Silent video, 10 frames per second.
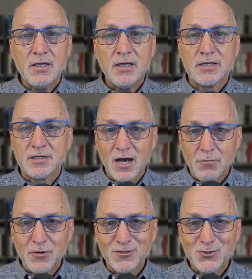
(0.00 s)
It's an
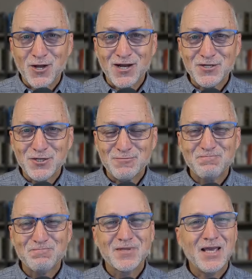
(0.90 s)
uphill trudge,
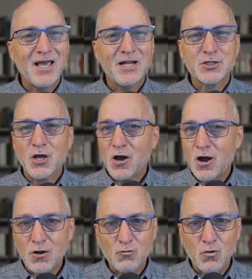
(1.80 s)
it's
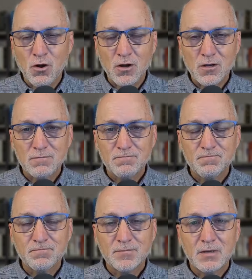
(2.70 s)
hard work,
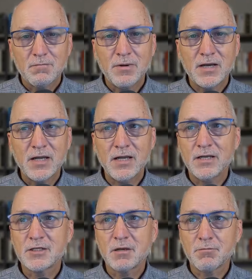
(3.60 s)
but it
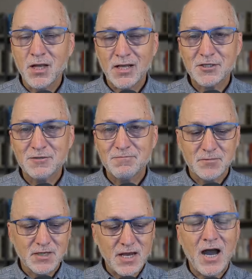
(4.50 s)
is blessed.
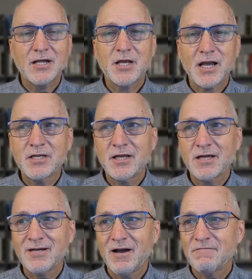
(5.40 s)
God's
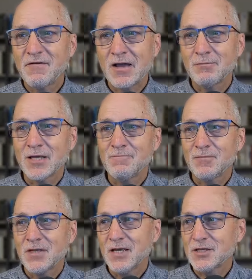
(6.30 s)
idea of family
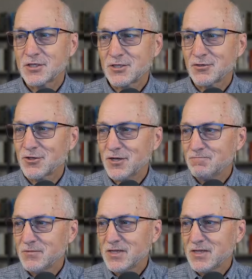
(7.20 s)
is still good.